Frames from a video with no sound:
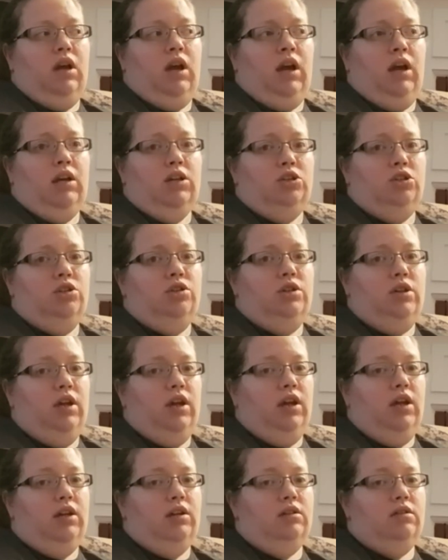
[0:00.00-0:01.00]

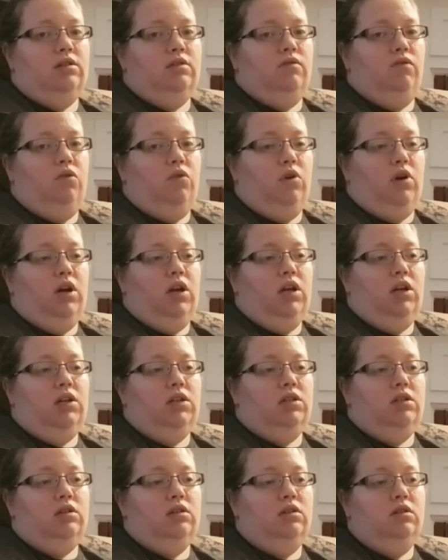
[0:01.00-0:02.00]
hashtags for
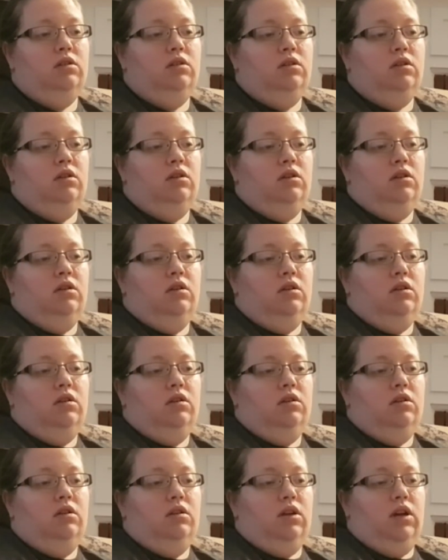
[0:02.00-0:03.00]
it.
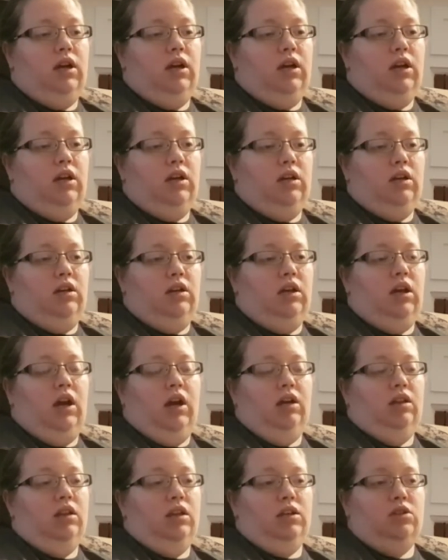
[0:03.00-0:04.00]
And
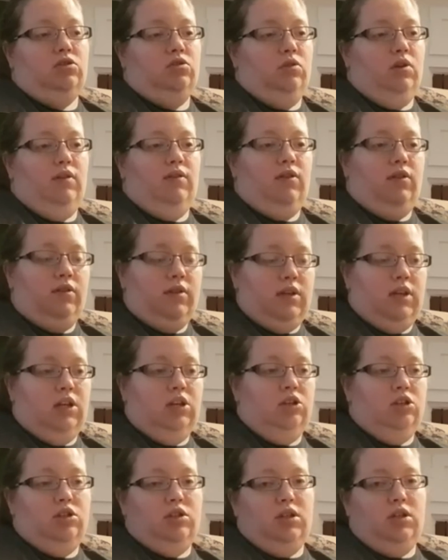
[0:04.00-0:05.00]
yeah, like, so everyone
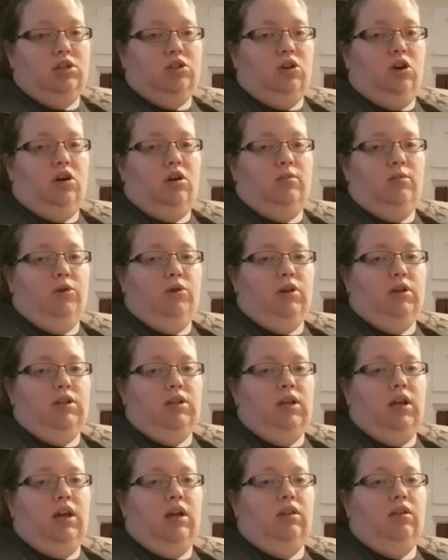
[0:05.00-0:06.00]
can just like talk about it
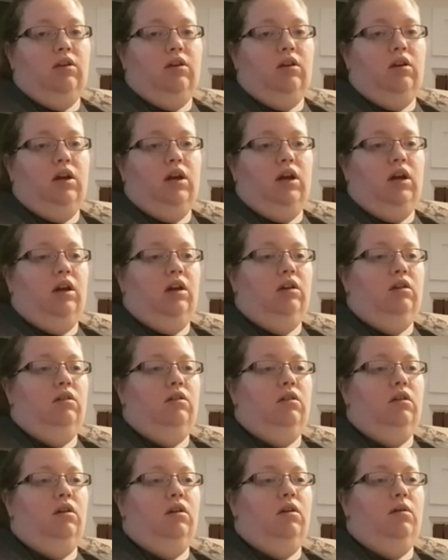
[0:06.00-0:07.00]
together.
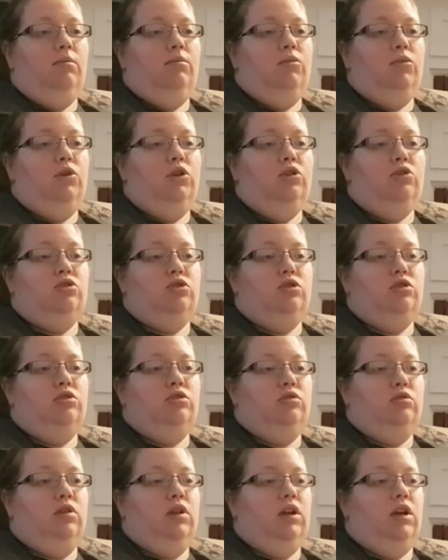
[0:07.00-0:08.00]
And you should
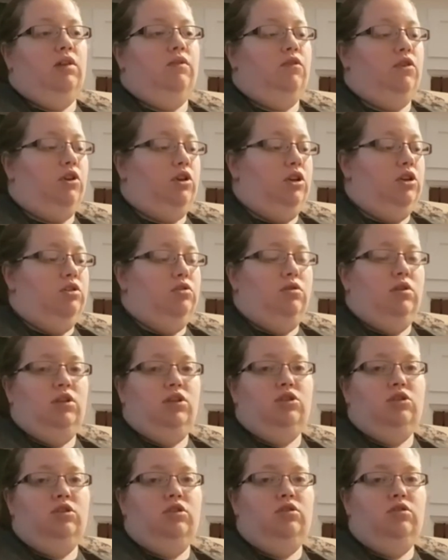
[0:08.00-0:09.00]
do, like, if you're gonna do
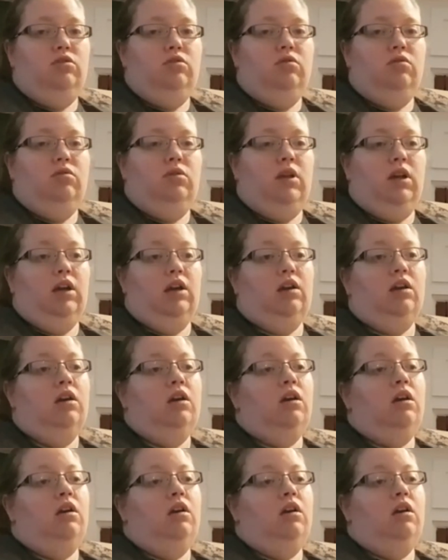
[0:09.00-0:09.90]
this, do like